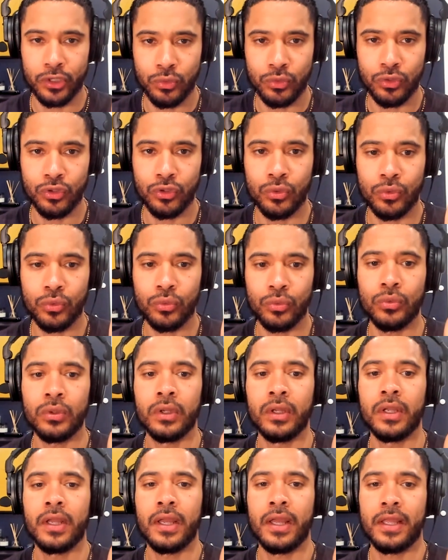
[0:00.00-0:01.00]
and you do
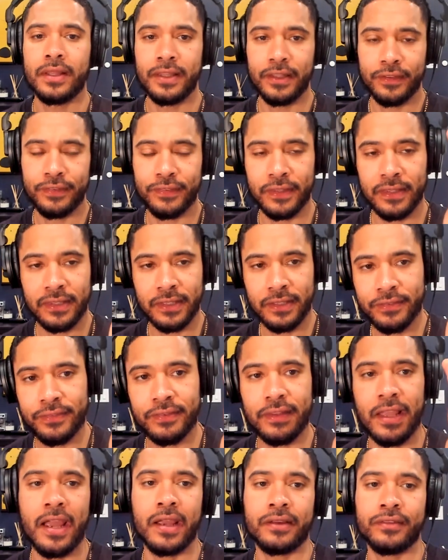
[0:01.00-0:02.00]
this and
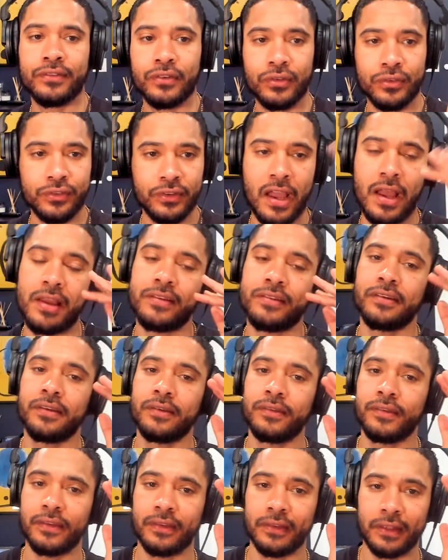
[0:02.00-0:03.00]
this
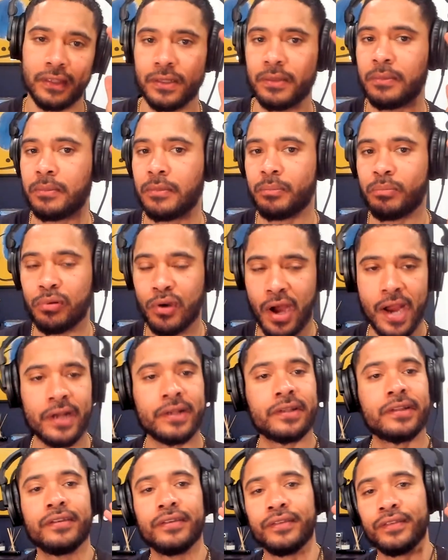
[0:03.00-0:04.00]
exercises and then
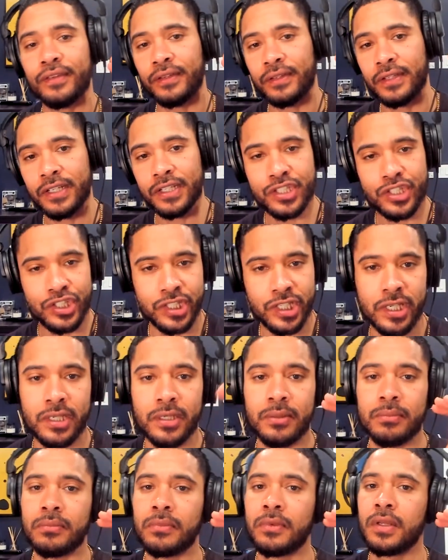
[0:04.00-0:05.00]
practice and then
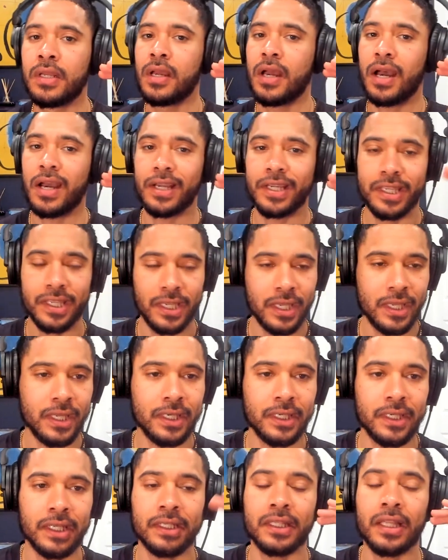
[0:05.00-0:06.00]
gym
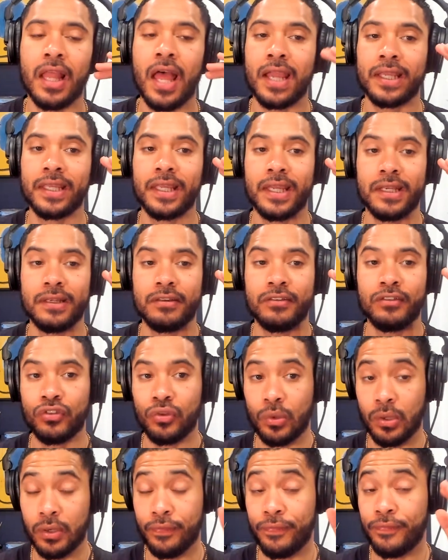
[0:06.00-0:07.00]
again. And like it
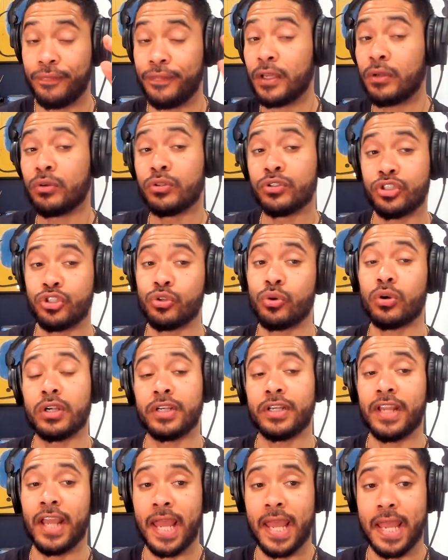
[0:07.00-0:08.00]
sort of fills
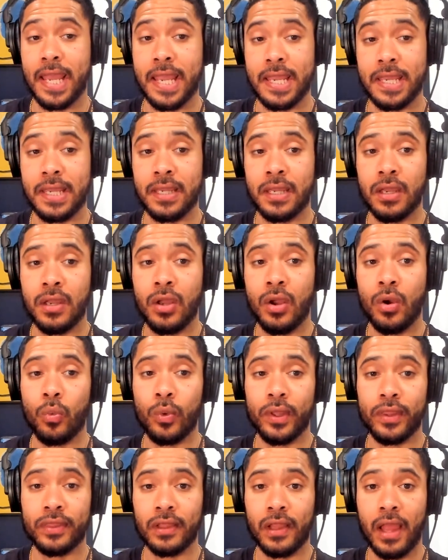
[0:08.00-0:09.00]
your day
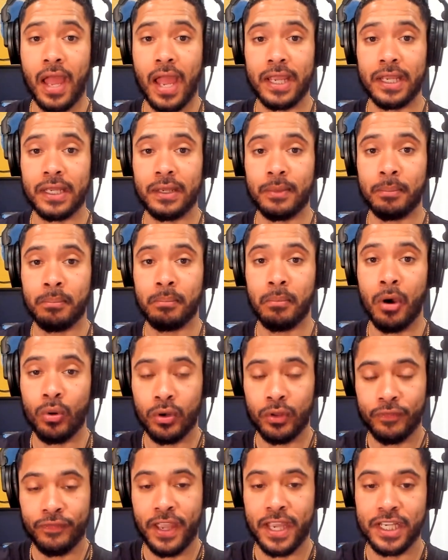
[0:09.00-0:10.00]
with like
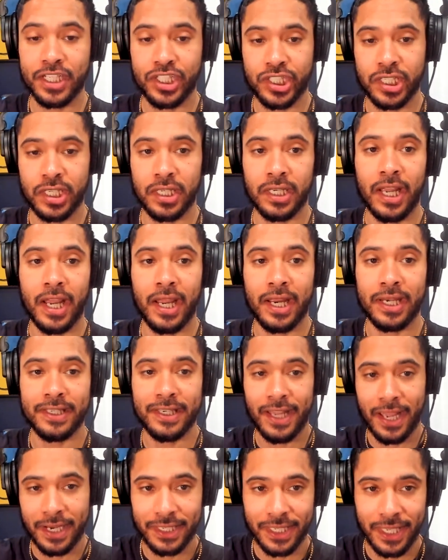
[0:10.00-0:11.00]
motivation and
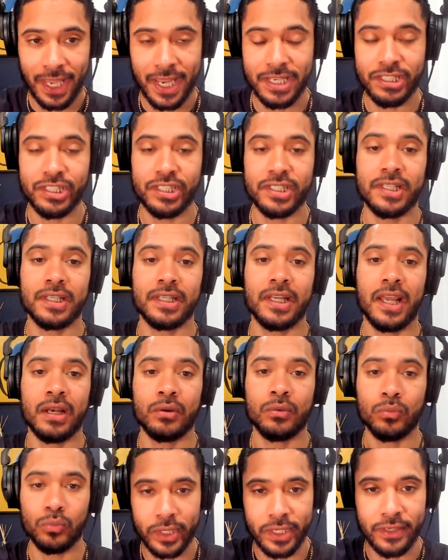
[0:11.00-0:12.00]
dedication
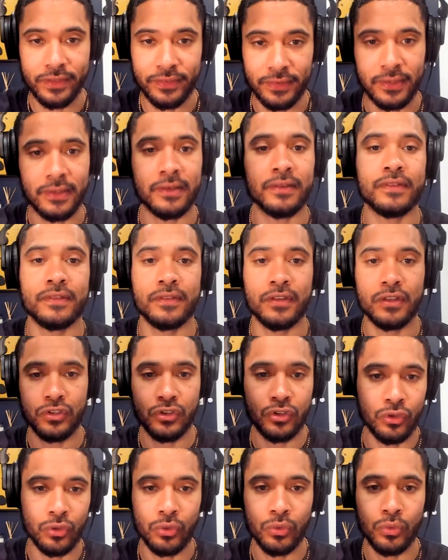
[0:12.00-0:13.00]
and reasons to
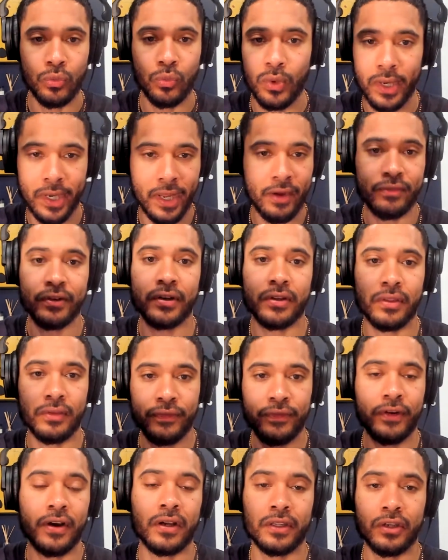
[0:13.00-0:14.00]
do whatever the
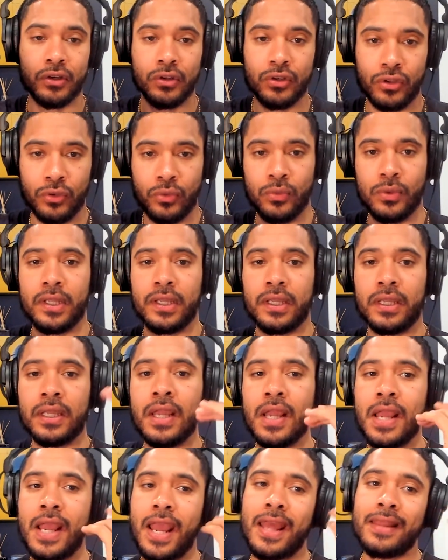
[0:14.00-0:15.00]
fuck you're doing.
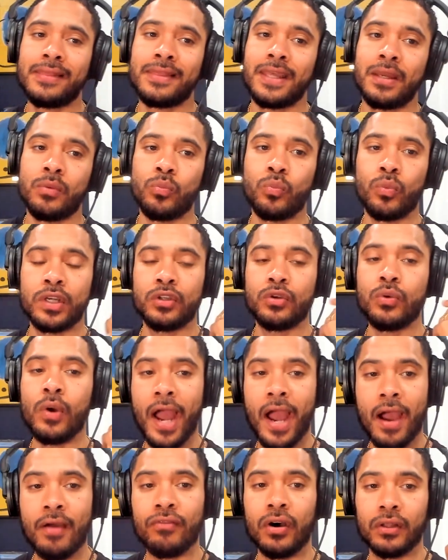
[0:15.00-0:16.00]
And then when you
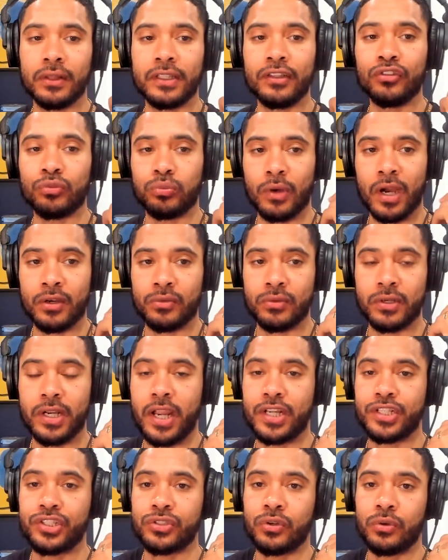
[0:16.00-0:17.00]
have all these
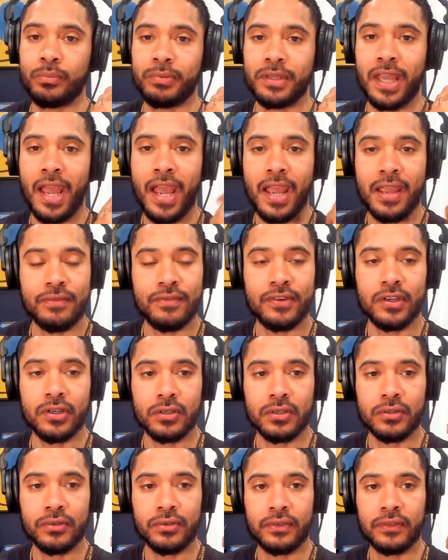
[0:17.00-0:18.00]
recreational
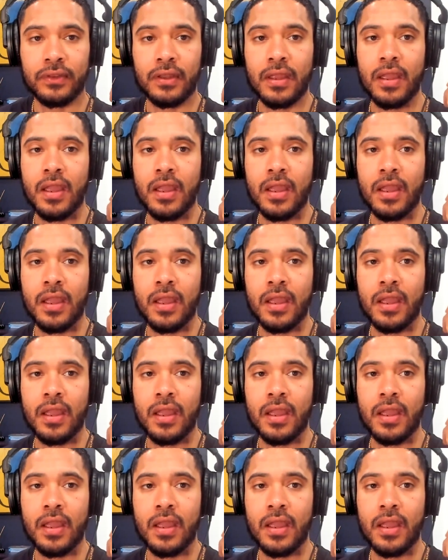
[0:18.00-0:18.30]
behaviors,